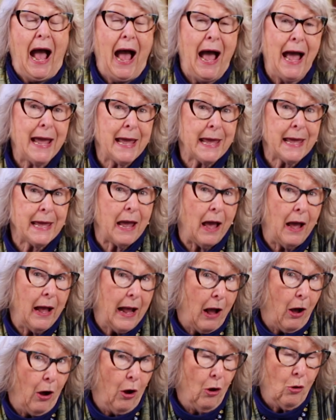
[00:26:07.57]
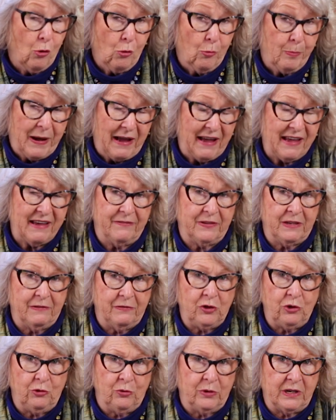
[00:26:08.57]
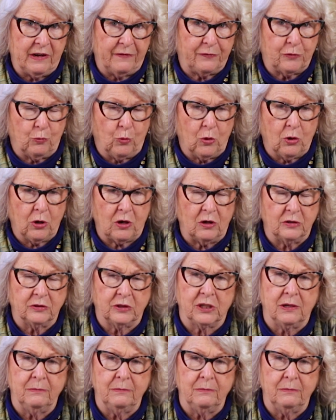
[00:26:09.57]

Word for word: I hope I have given you enough to work on.